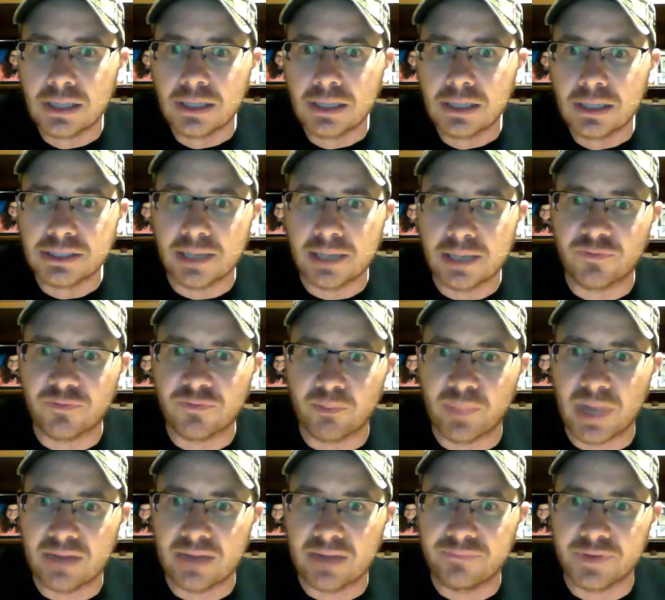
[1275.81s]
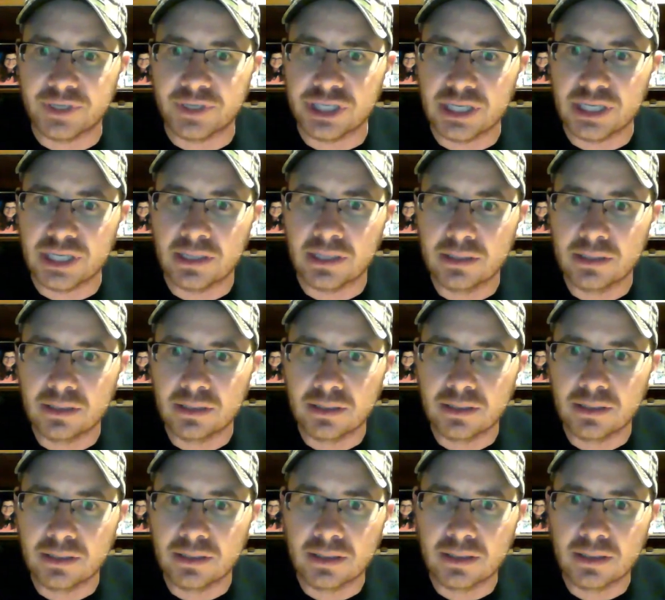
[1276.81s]
Tips for bed fishing?
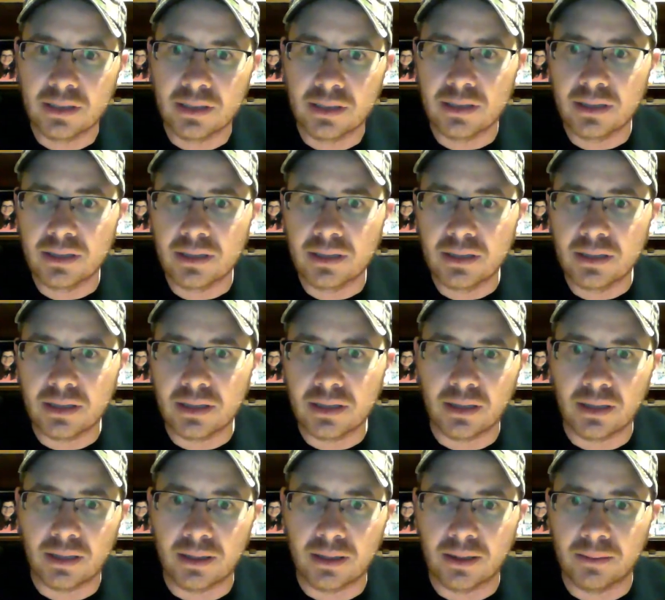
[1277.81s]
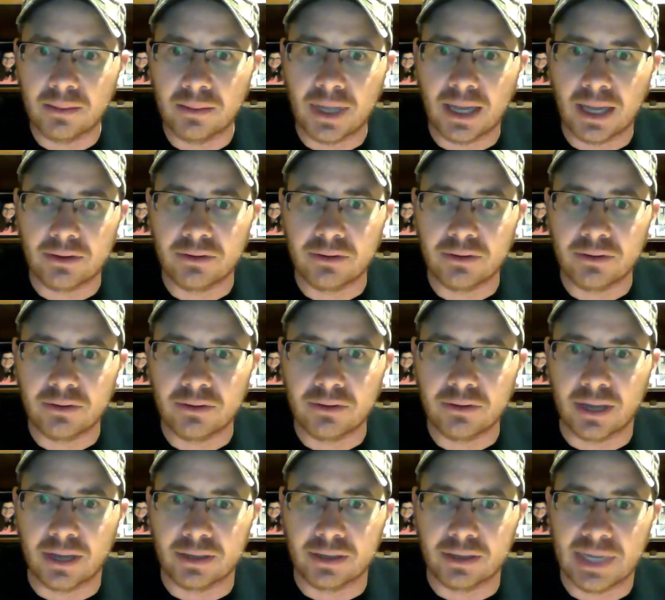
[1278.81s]
I don't know. I'll
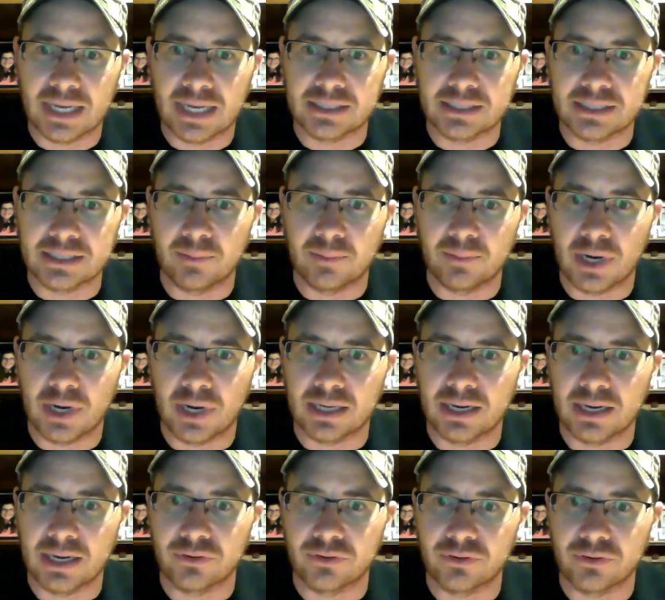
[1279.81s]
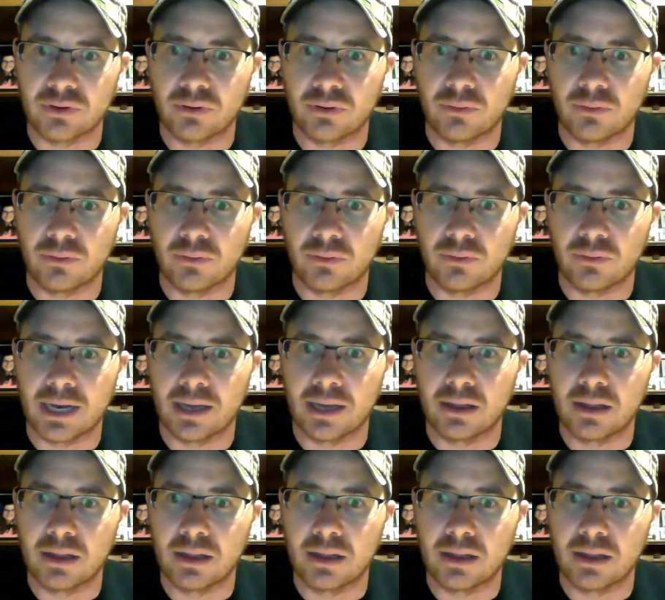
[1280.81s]
come back to that, Brecken, after a little while.